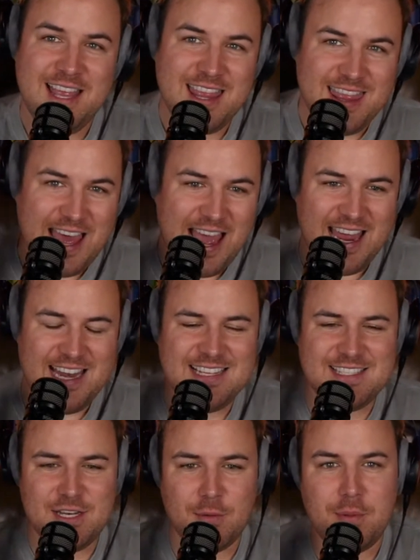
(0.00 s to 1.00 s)
That is
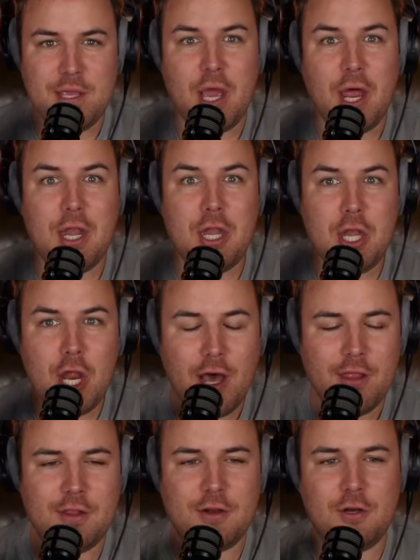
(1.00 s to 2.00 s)
going to be
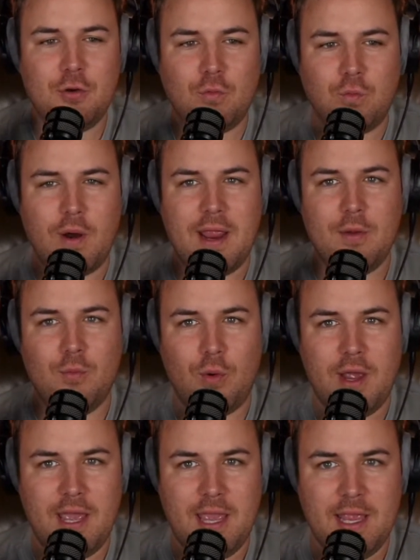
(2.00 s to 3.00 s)
another great
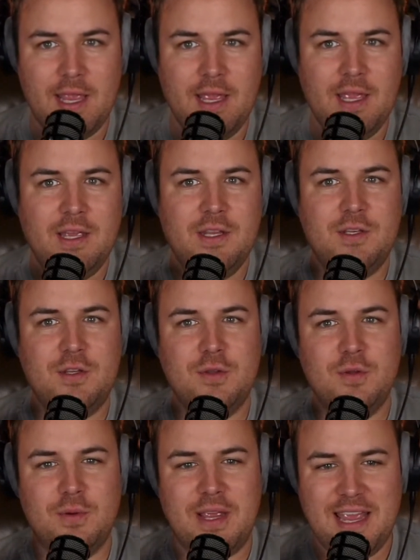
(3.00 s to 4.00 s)
way
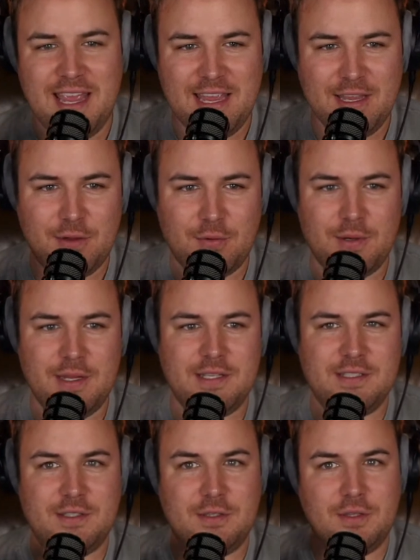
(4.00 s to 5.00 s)
to
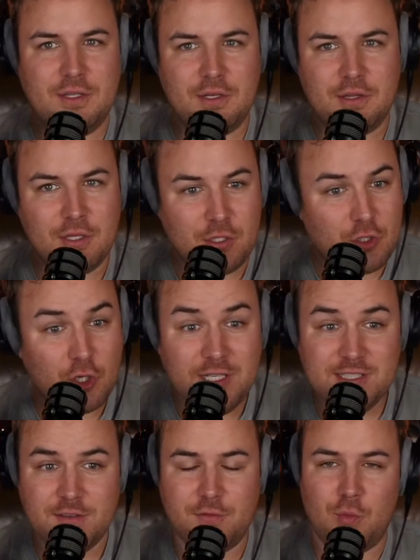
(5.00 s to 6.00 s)
increase the
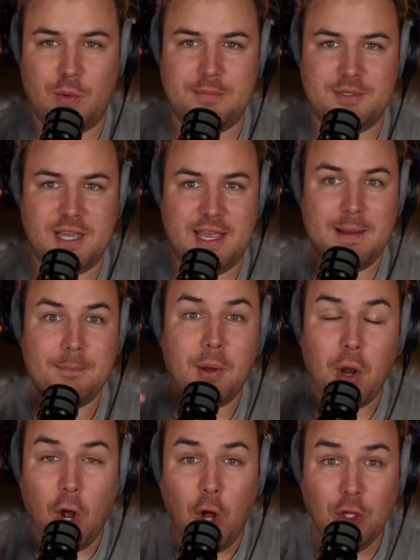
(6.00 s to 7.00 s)
trust of your website,
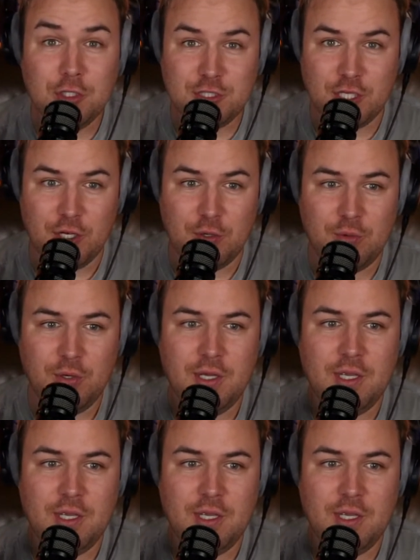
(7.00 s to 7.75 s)
but also